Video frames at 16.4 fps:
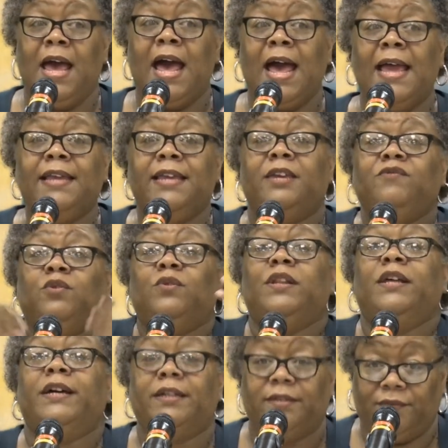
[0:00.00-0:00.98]
I give you
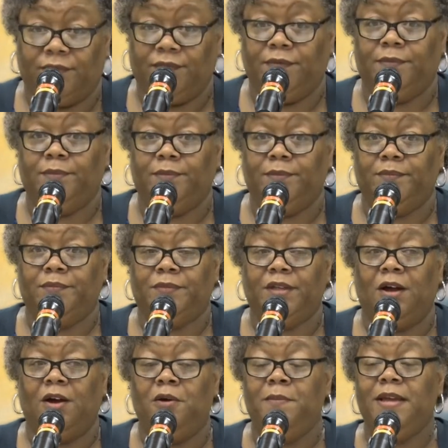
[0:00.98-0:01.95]
love.
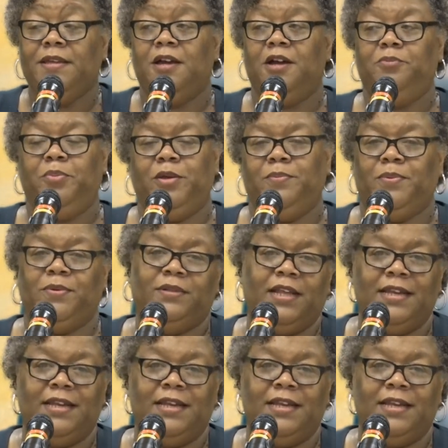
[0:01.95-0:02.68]
All my young people,